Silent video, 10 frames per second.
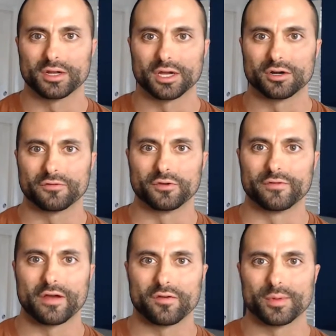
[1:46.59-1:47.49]
And I don't know if
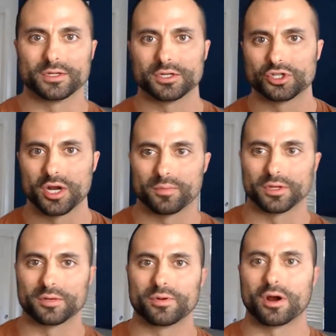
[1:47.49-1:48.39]
you've ever been to a
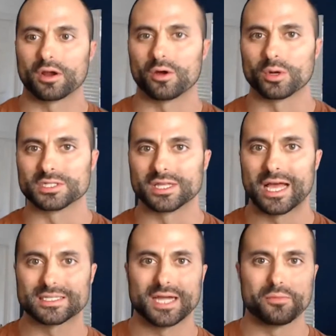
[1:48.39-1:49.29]
trampoline park or when's the
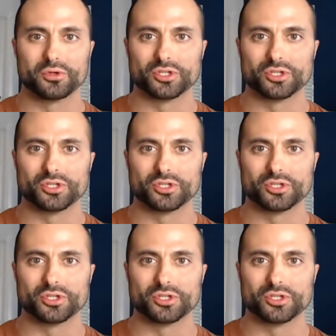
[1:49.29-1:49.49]
last time